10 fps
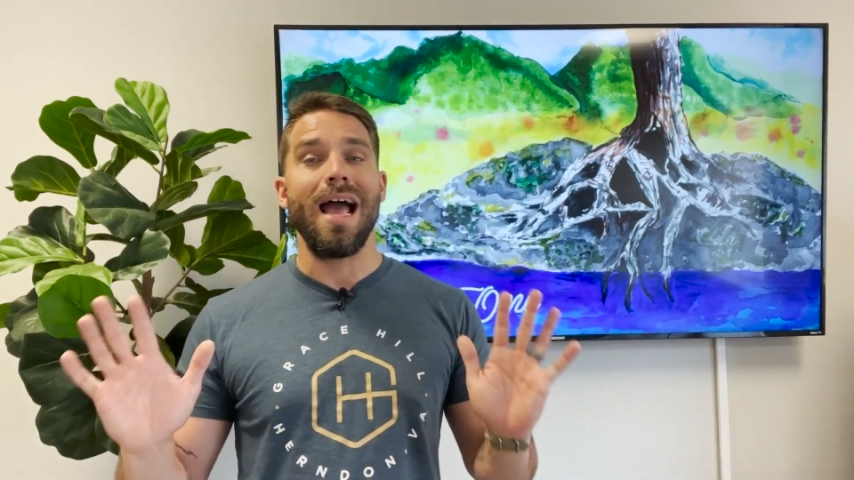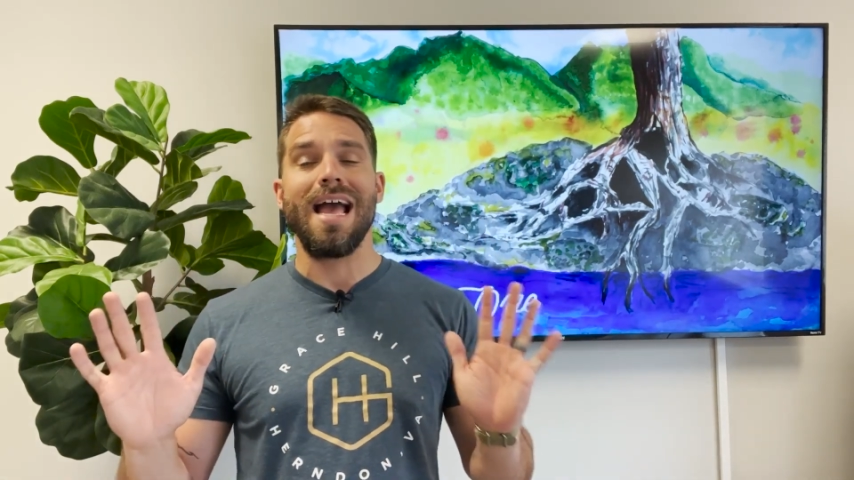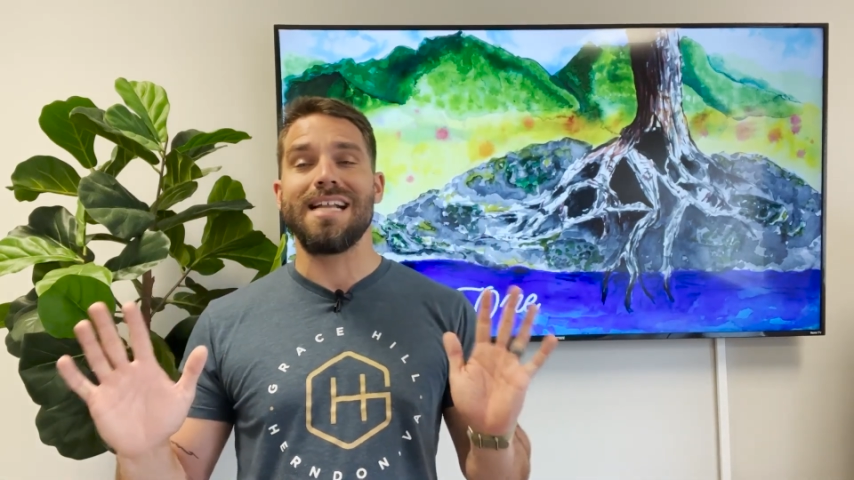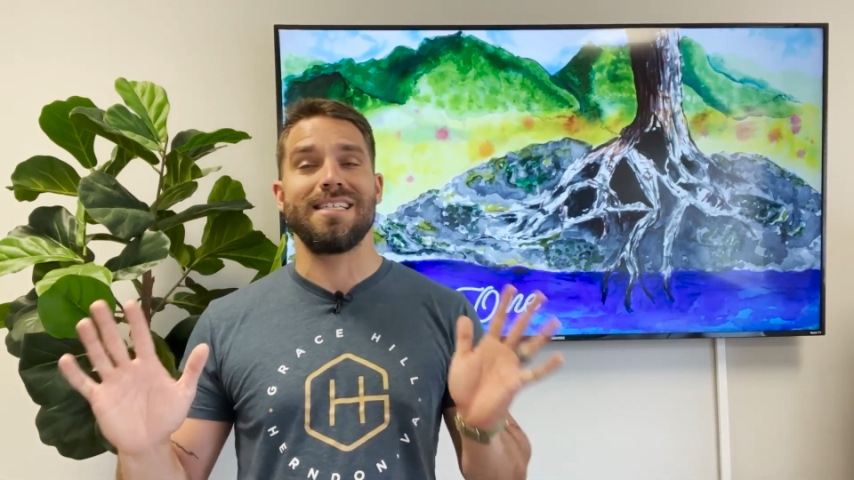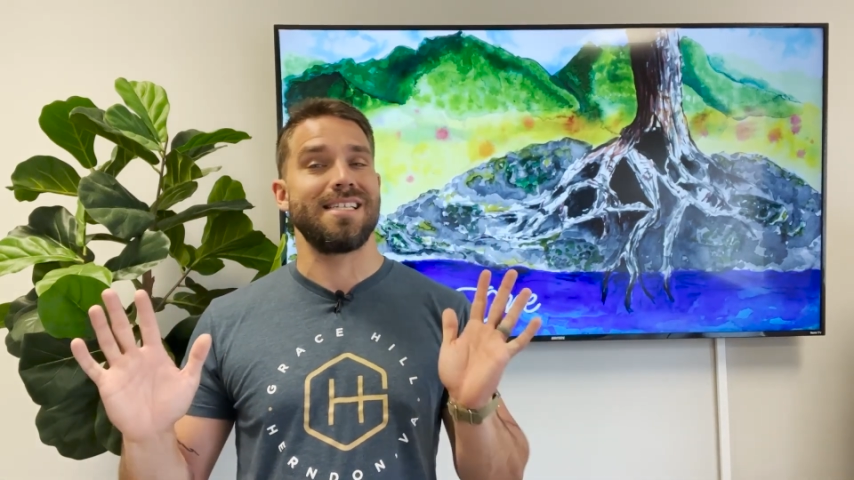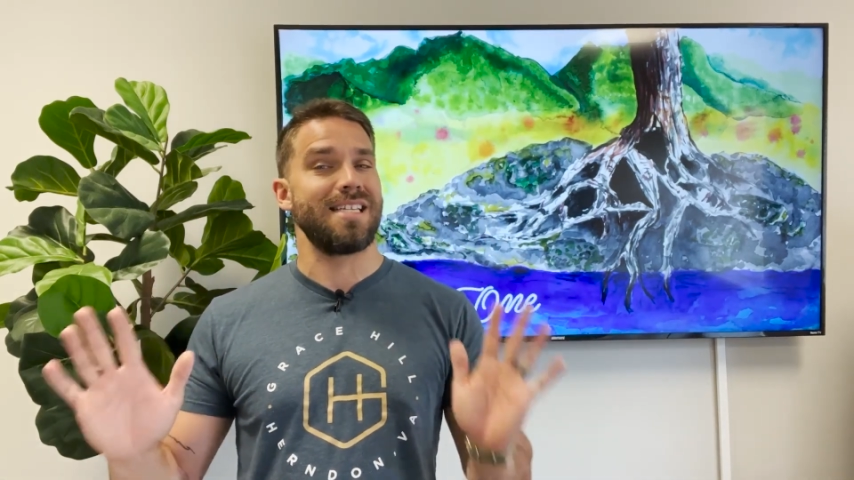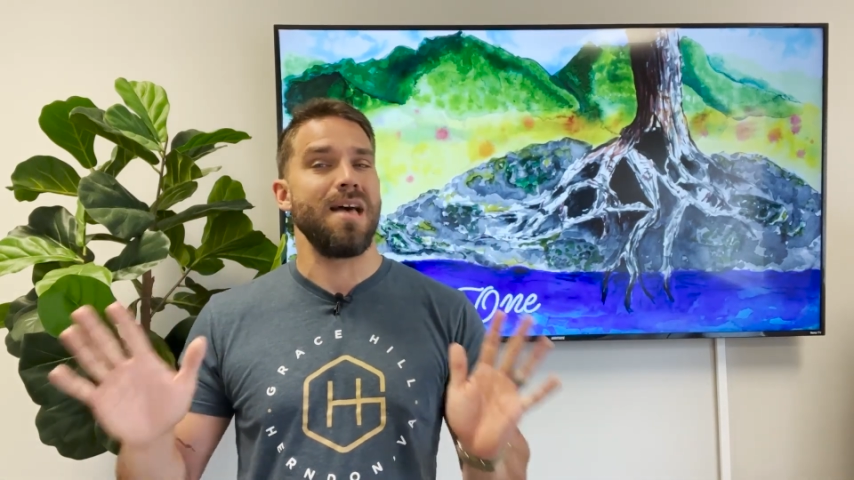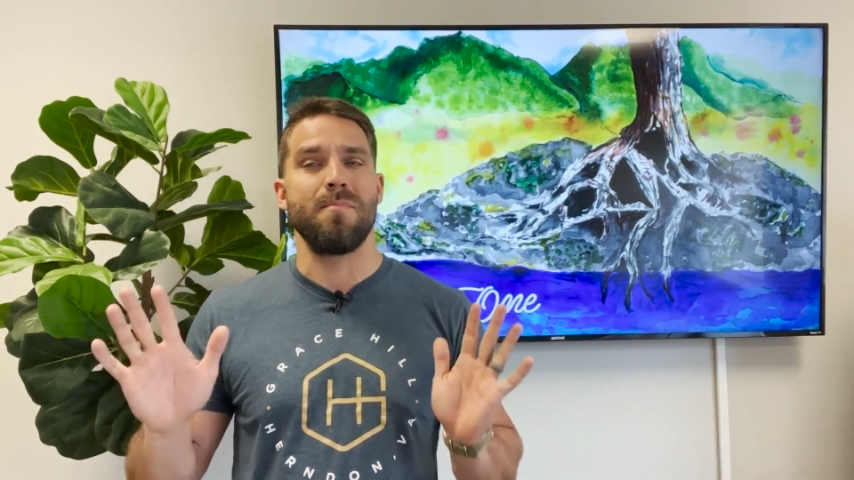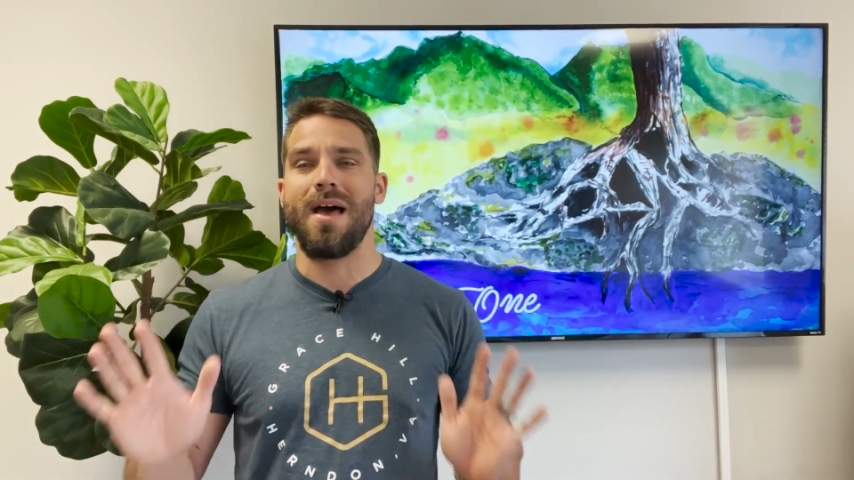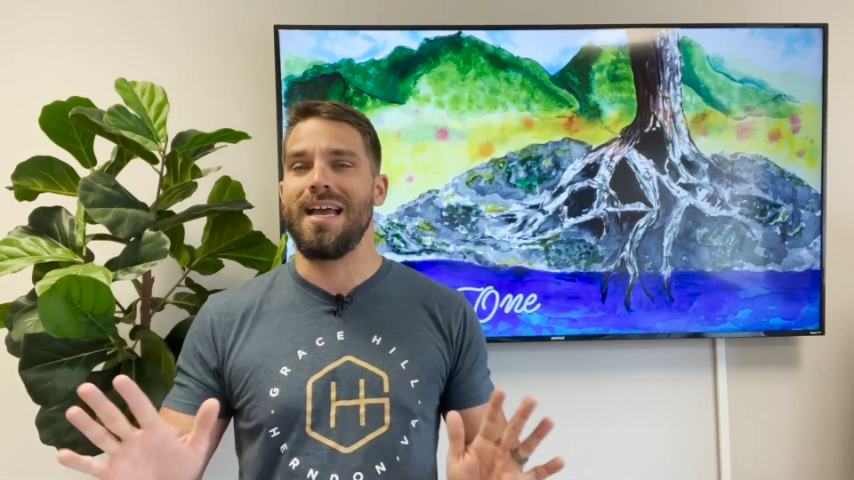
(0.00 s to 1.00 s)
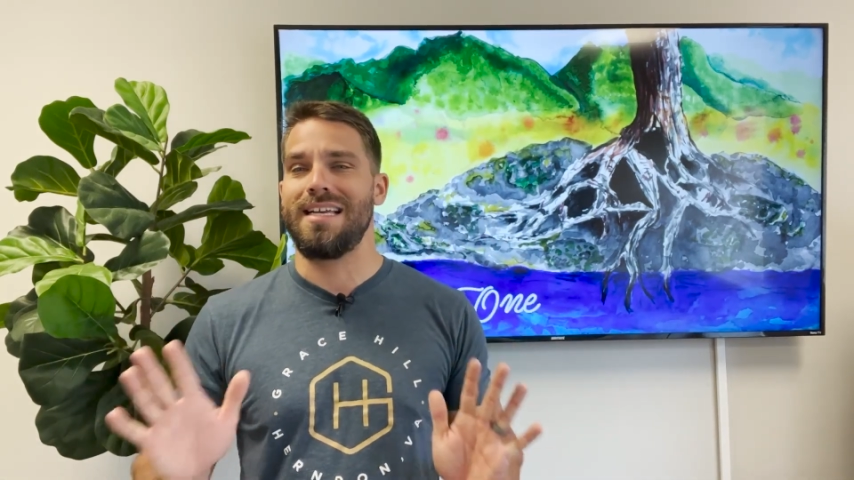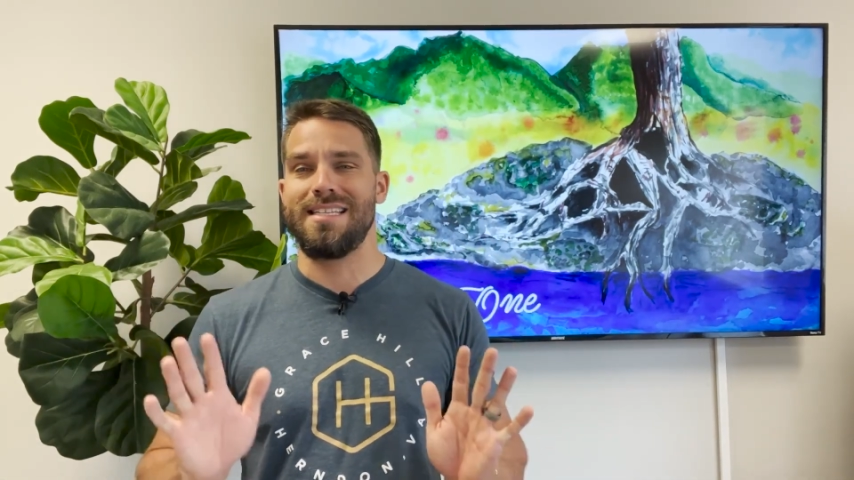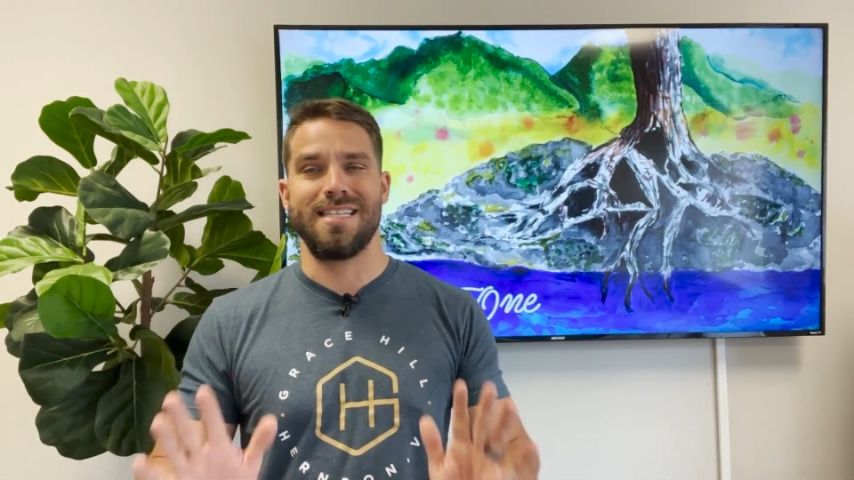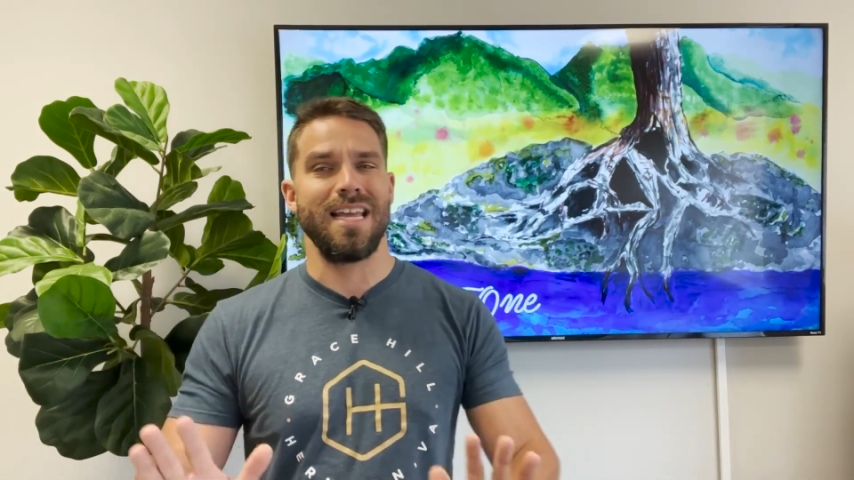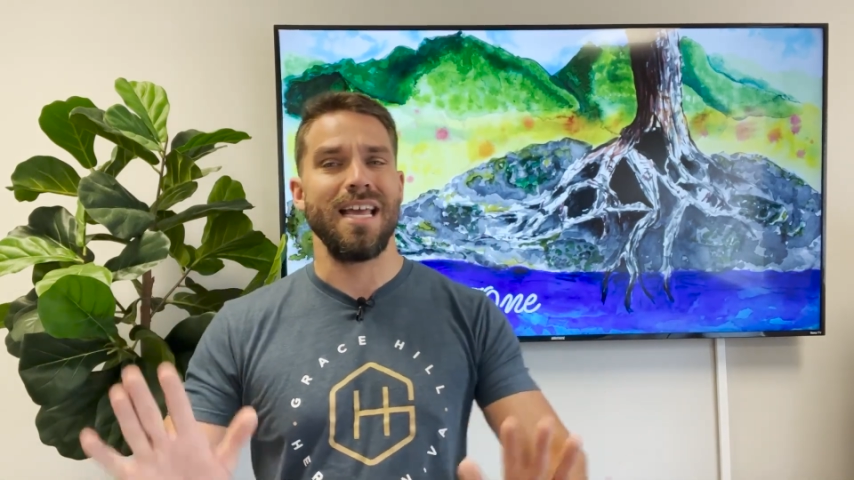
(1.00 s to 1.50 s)
had to step back and
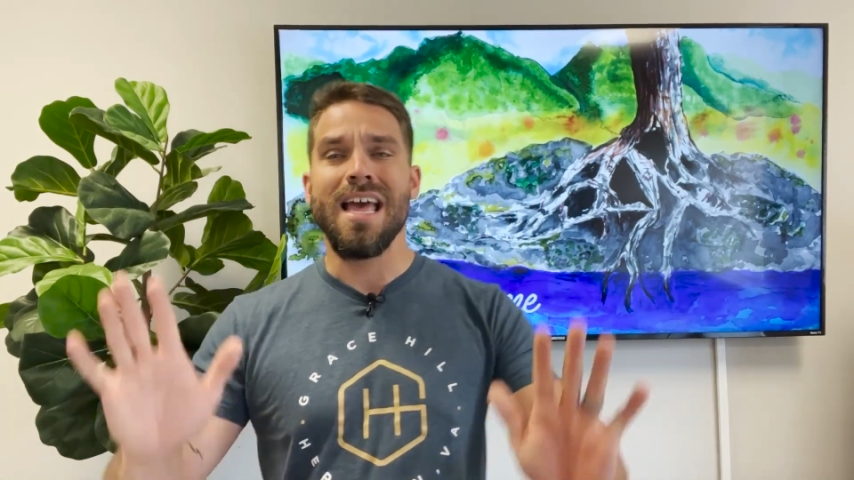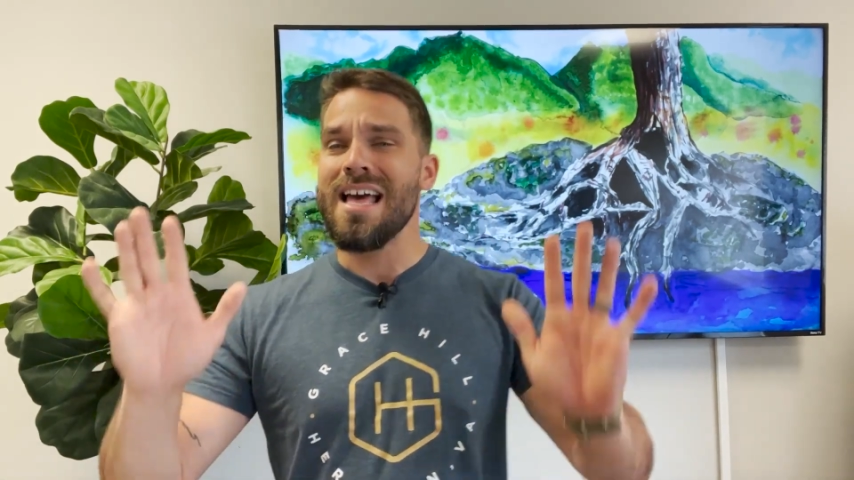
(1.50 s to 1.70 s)
say,